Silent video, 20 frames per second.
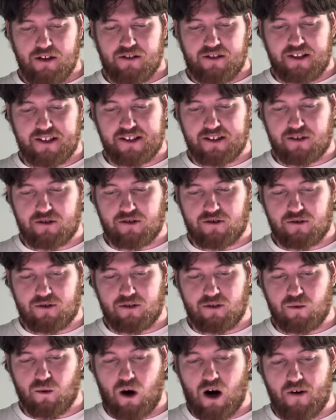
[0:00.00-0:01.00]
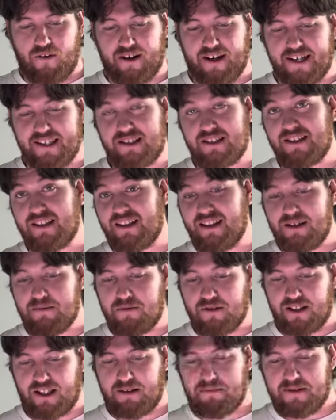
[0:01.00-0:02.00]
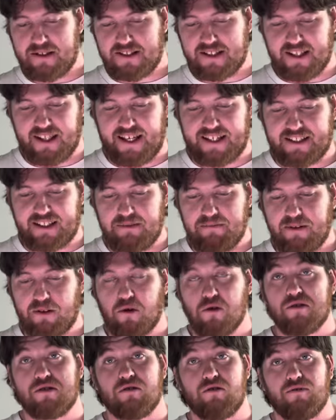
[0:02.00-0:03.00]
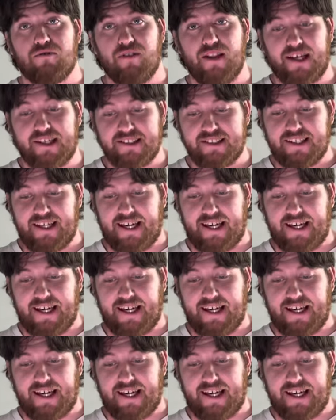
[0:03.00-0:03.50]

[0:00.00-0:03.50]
This inquiry has deliberately been selected because it reflects